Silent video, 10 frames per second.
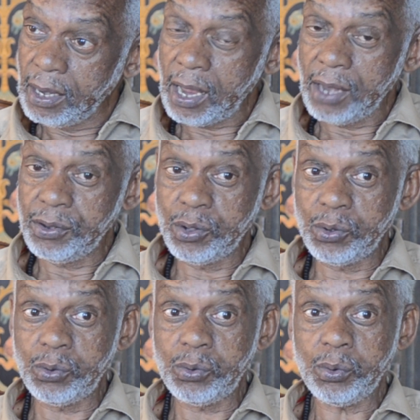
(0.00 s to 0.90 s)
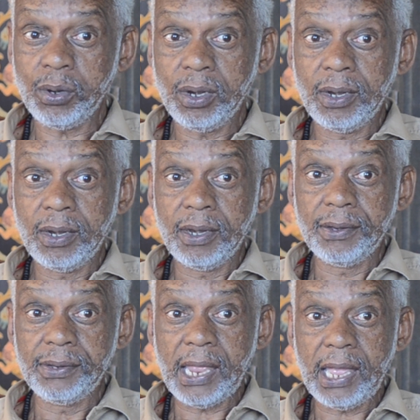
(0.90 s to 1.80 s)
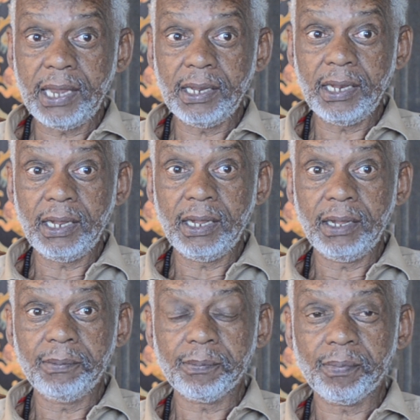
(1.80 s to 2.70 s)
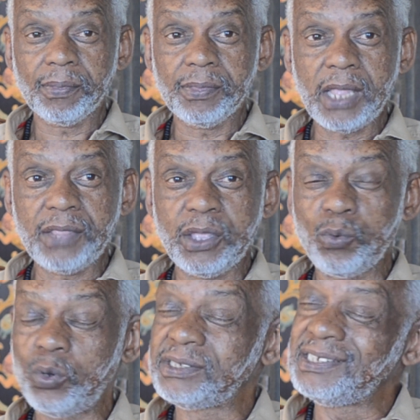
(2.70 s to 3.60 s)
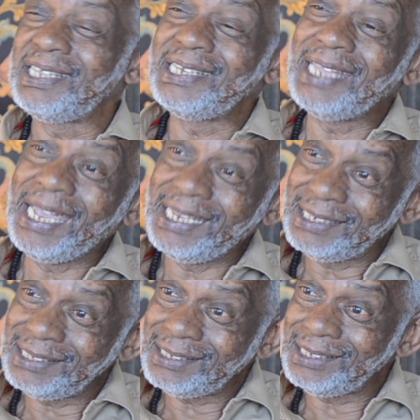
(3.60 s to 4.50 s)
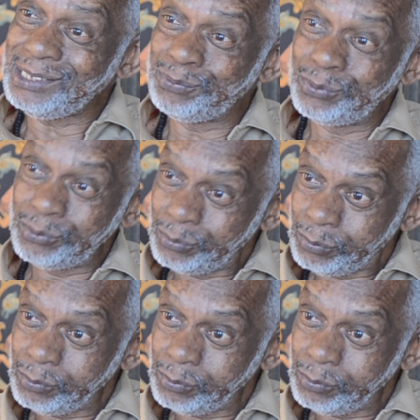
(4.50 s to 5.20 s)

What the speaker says: I know that that they wasn't innately evil,